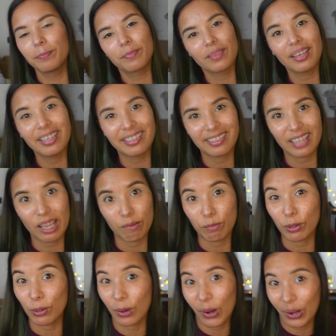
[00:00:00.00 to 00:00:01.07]
a staple
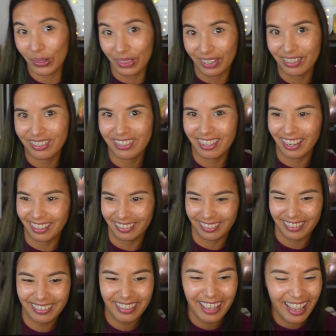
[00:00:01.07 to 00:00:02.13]
on this channel
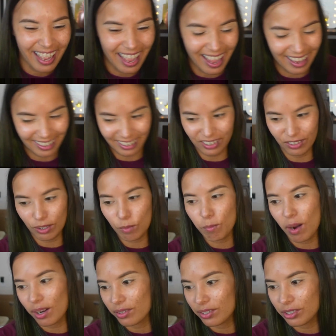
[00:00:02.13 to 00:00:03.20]
and do a
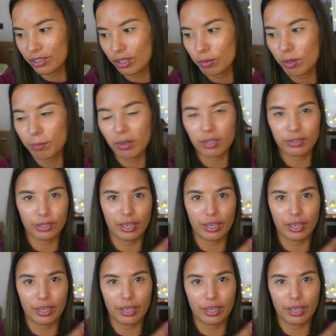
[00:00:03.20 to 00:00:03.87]
BOXYCHARM unboxing.